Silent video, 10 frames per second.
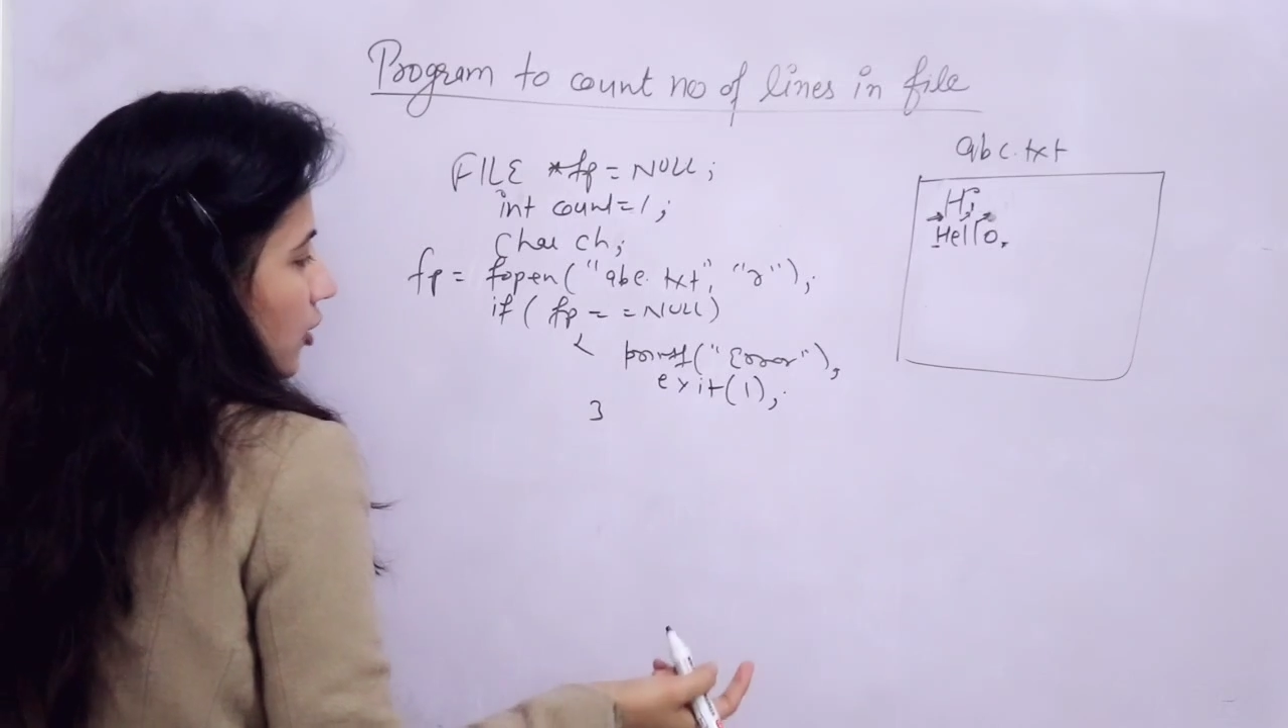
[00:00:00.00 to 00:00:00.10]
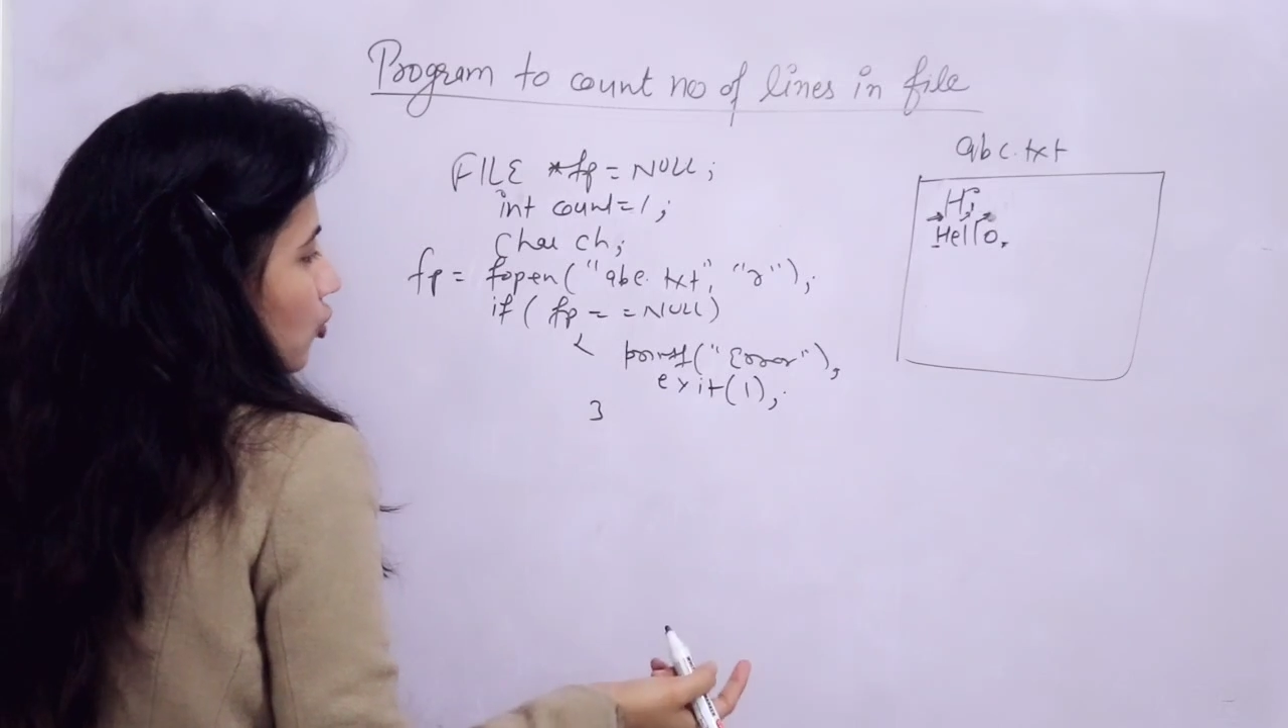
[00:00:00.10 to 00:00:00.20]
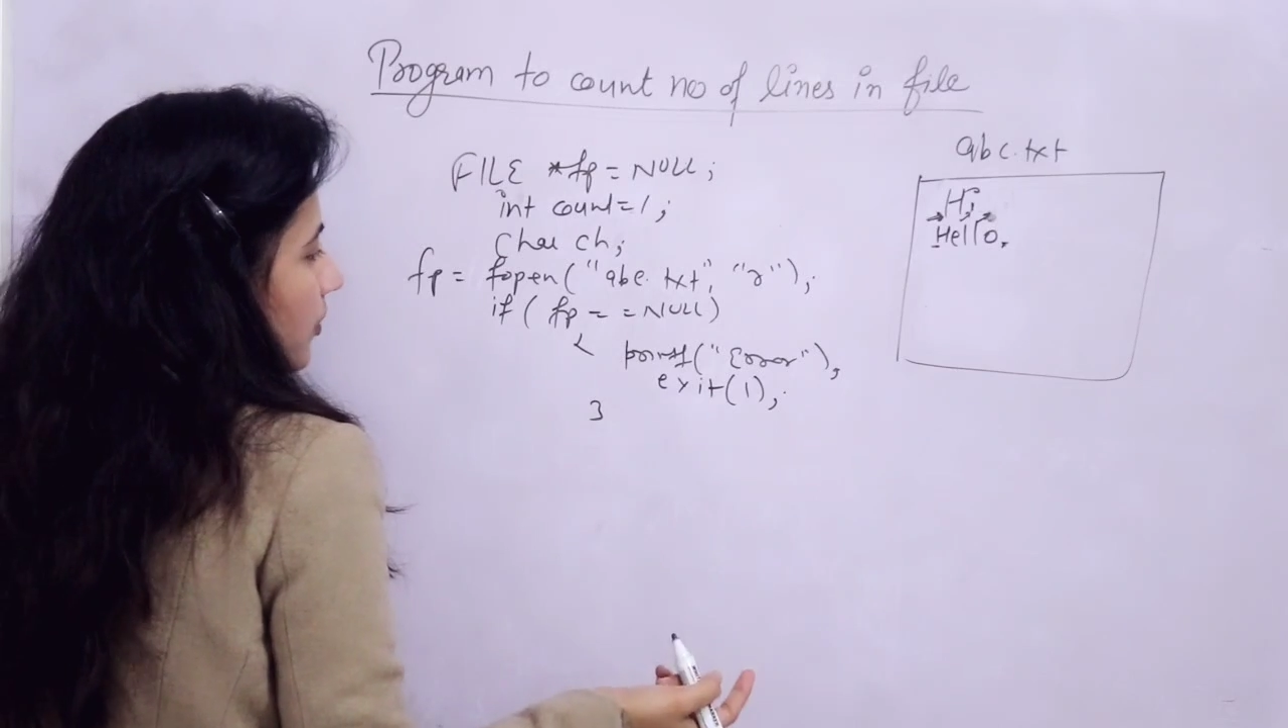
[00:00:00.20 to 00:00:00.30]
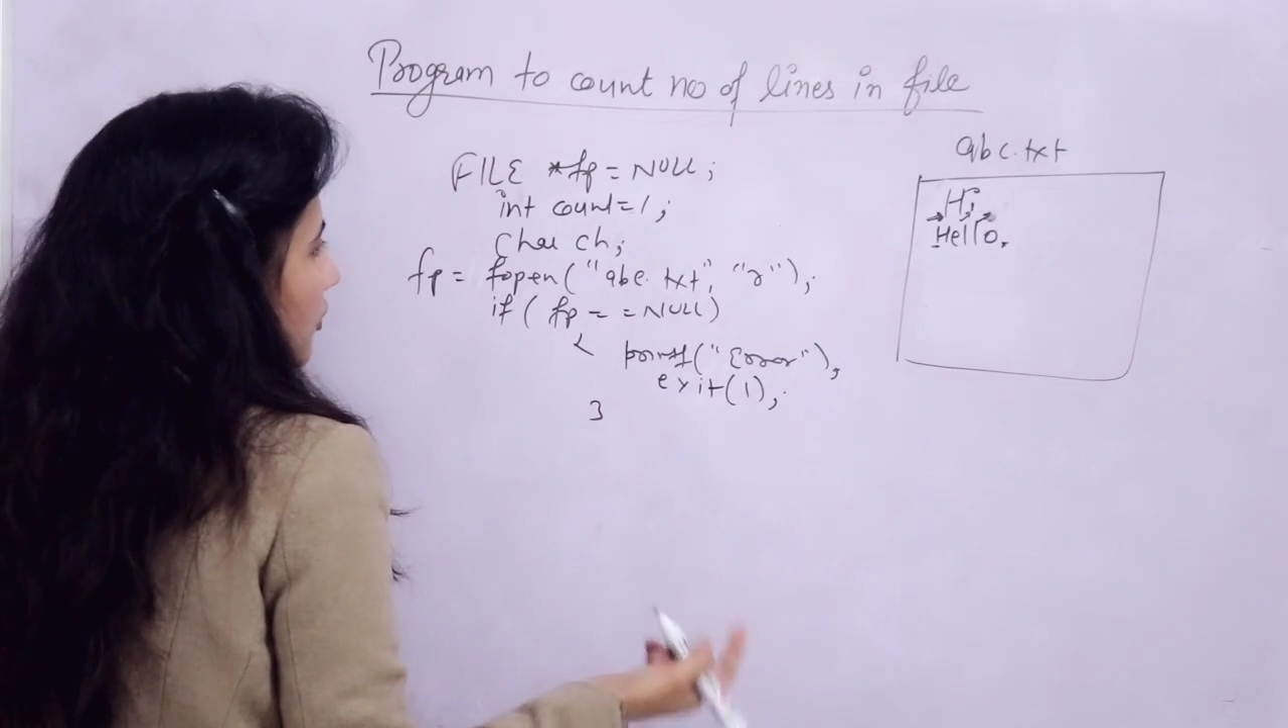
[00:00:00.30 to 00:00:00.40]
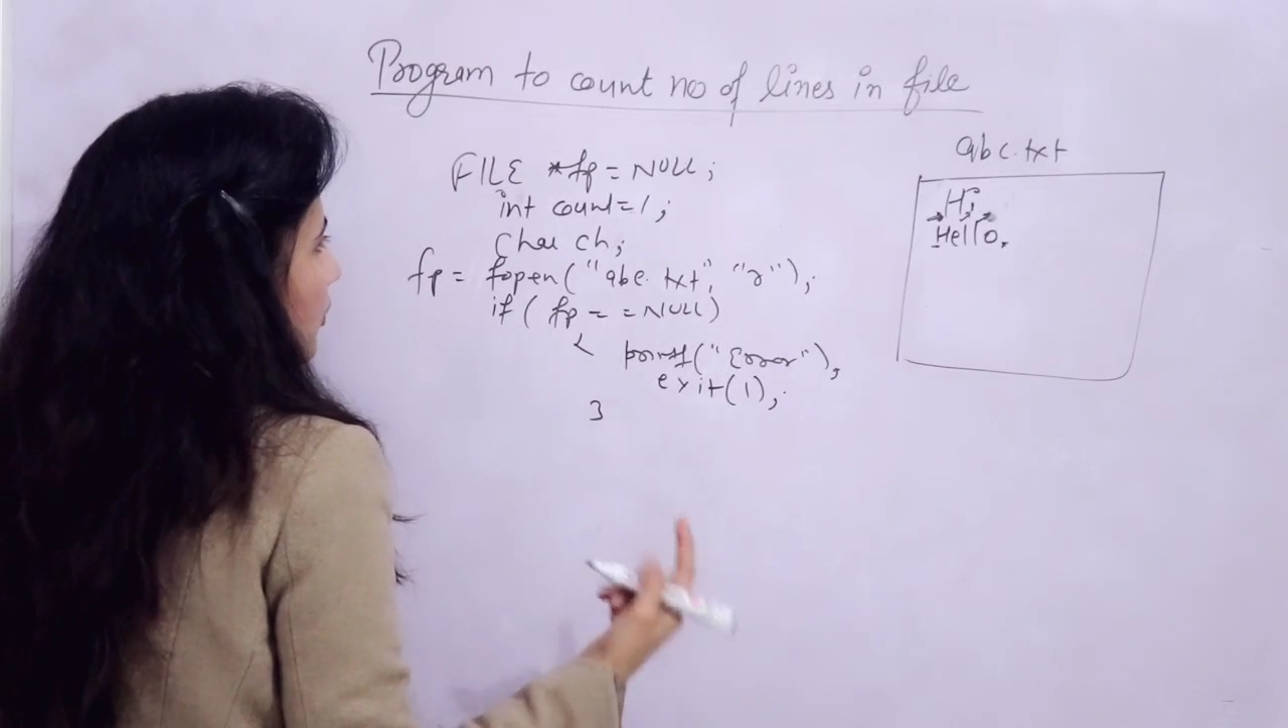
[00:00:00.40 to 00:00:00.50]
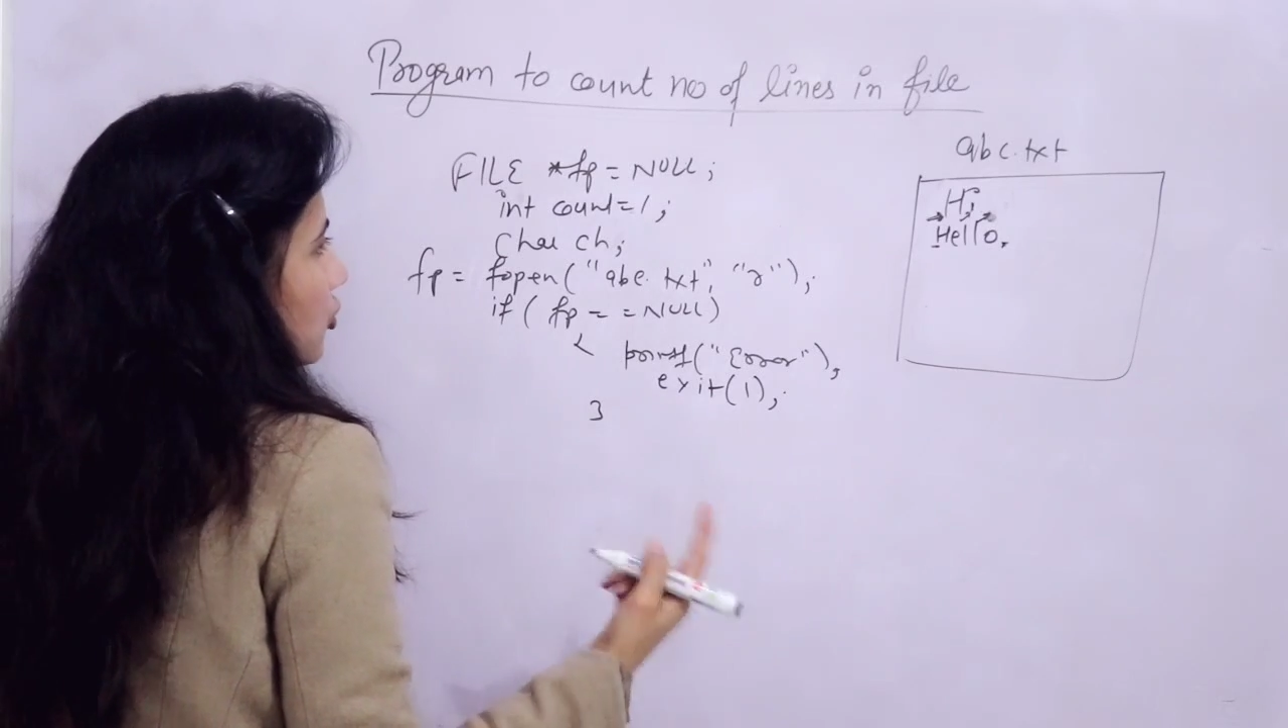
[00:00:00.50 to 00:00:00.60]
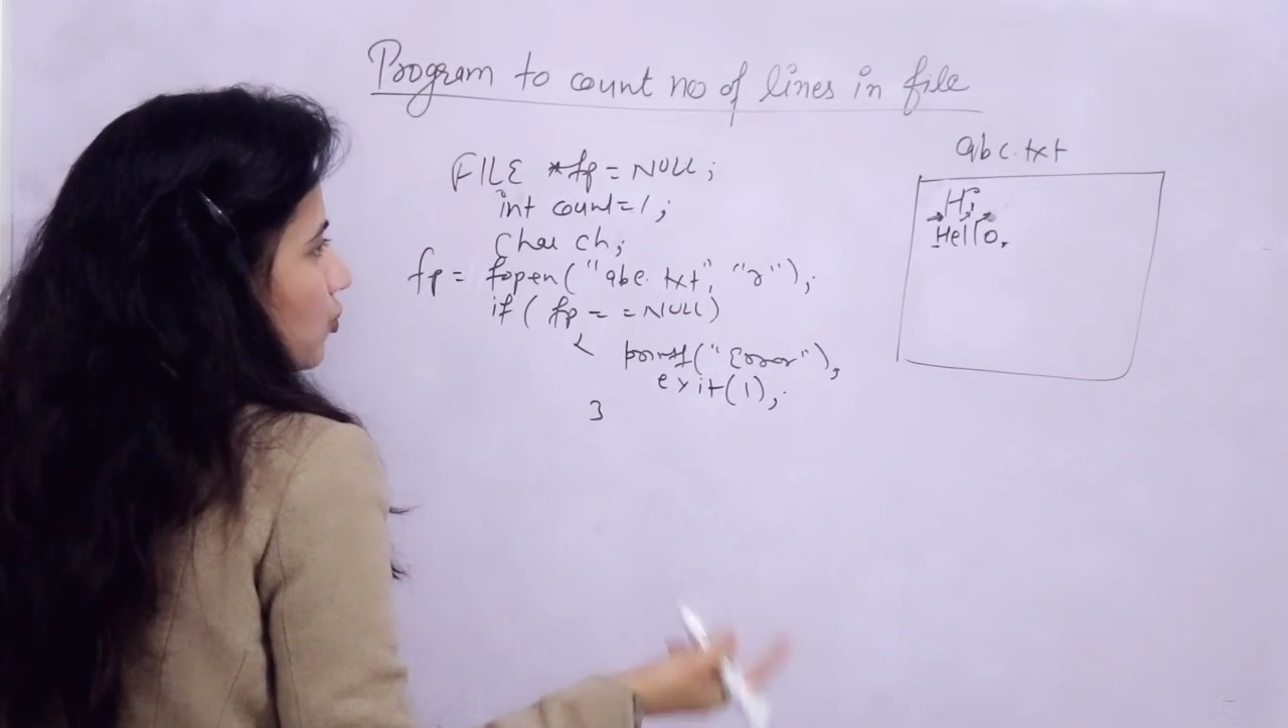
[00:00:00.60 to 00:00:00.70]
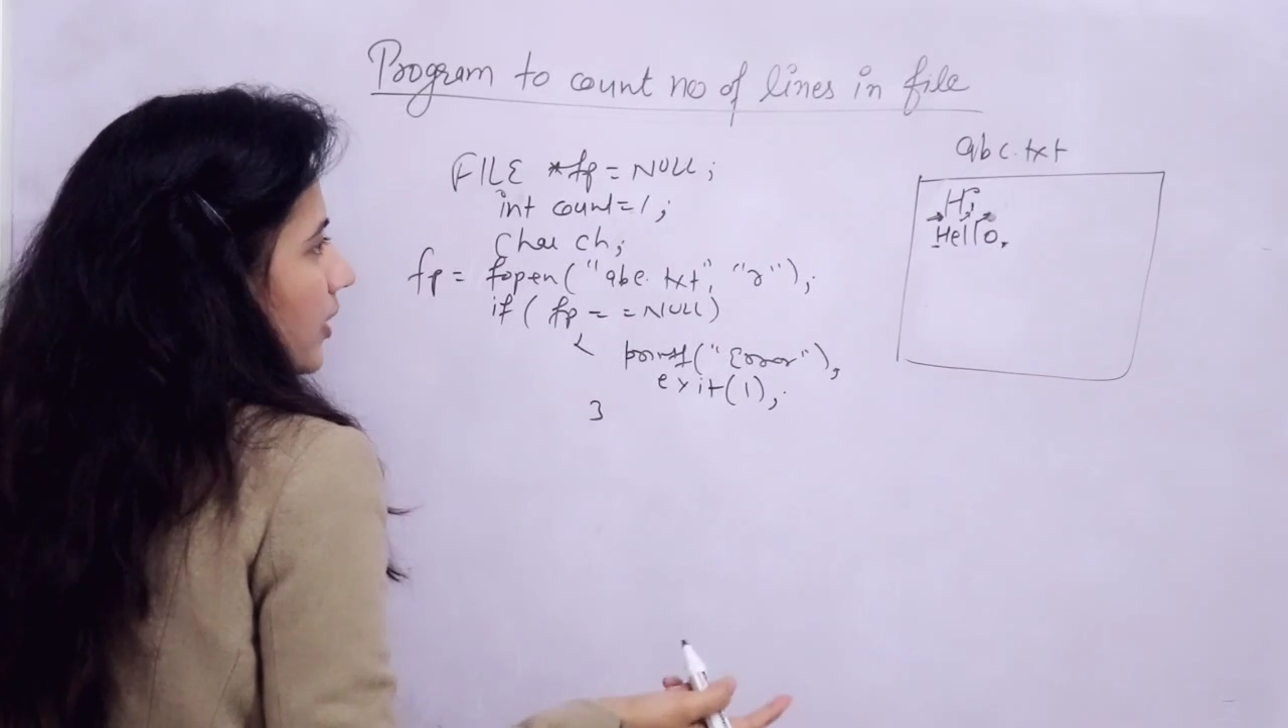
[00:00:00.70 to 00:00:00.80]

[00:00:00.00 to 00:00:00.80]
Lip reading: loop in which you